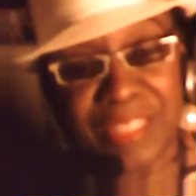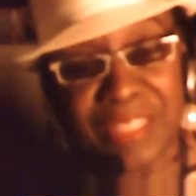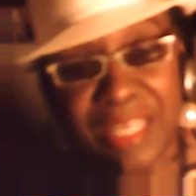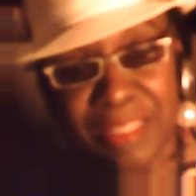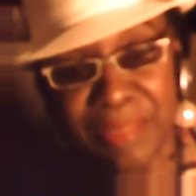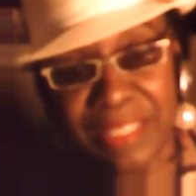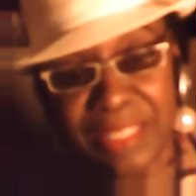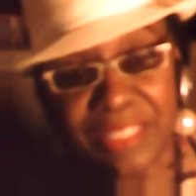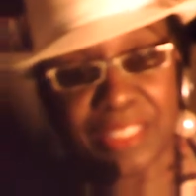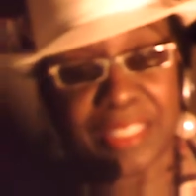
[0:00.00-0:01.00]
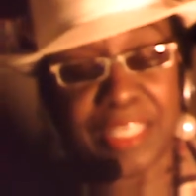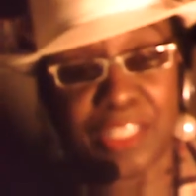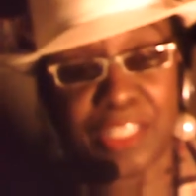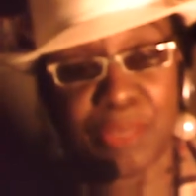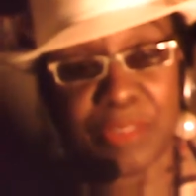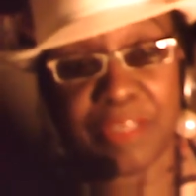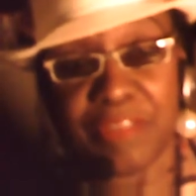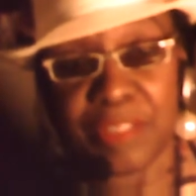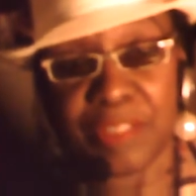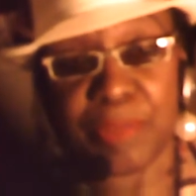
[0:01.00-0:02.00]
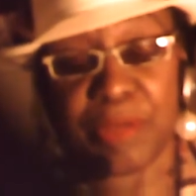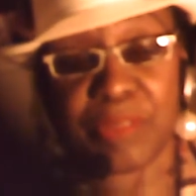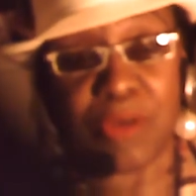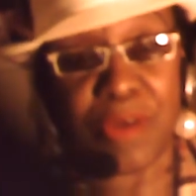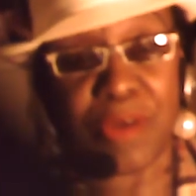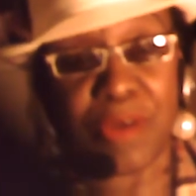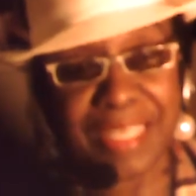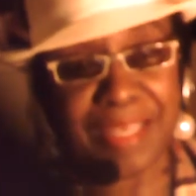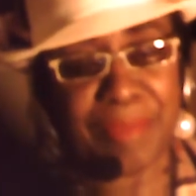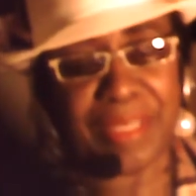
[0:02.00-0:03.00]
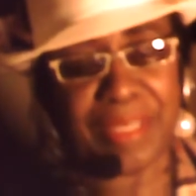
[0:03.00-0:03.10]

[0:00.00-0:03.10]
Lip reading: text messages, AJ was giving his parents a hard time,